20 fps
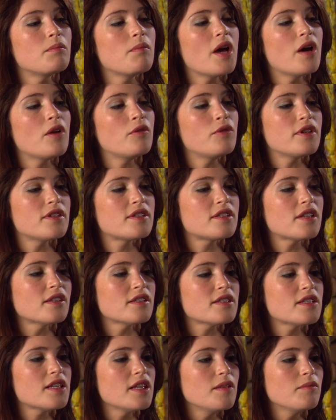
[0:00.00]
met up with the
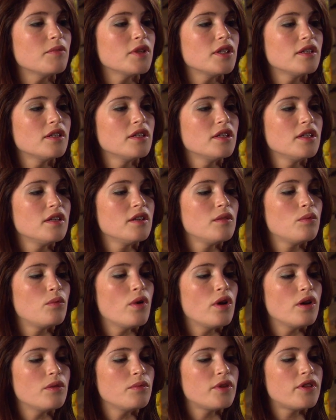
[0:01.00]
stunt team and
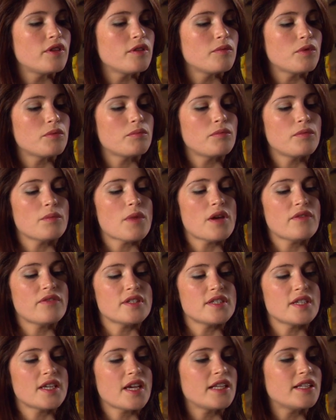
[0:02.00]
worked with them on my
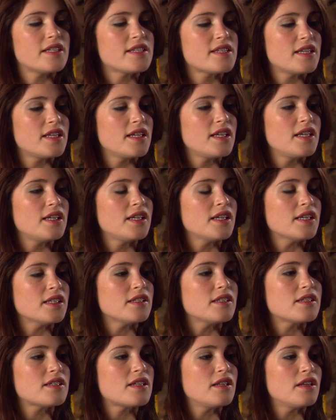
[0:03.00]
physicality
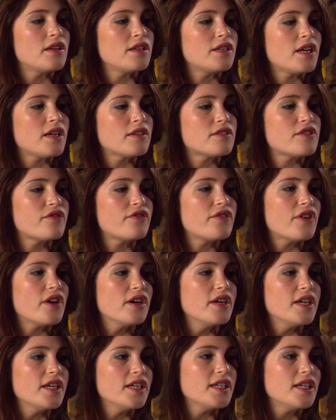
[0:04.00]
and learned how to
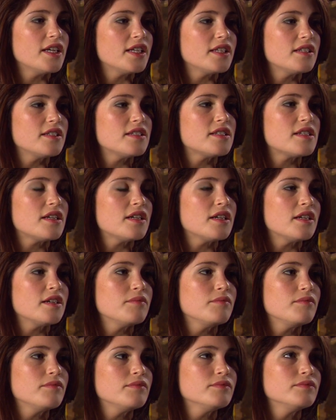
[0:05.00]
fight. And
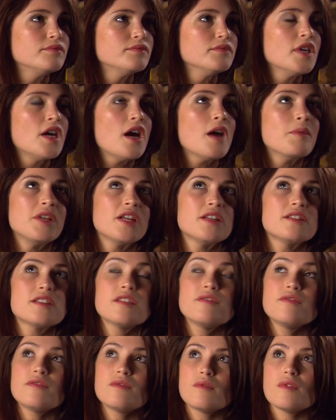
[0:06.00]
I mean, I'd
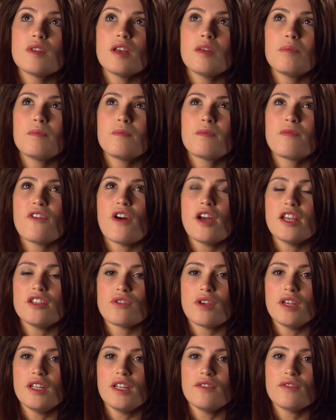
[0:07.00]
done a fight
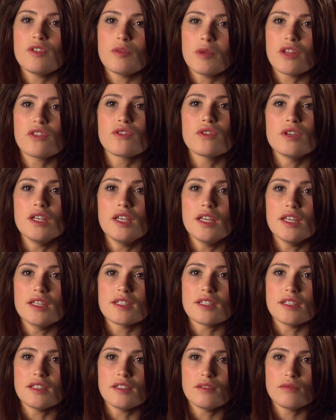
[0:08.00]
training for about 3
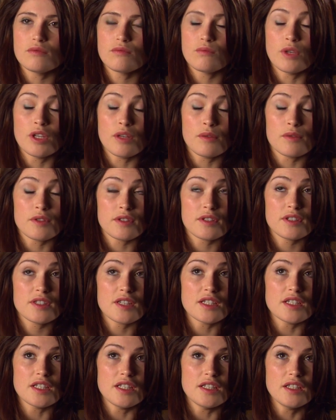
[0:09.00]
years when I was
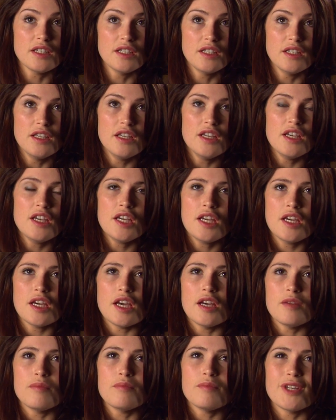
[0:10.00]
studying,
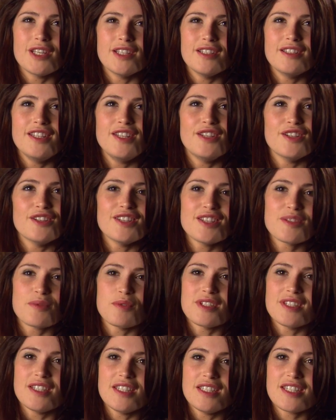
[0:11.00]
but you know, this
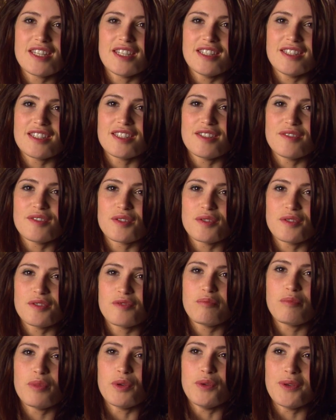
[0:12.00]
was an intensive sort
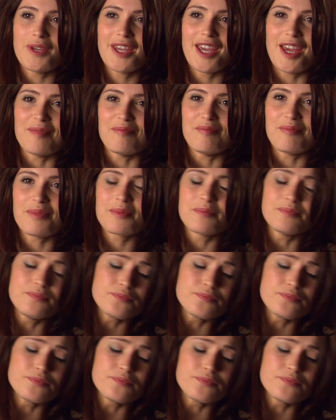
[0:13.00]
of boot camp.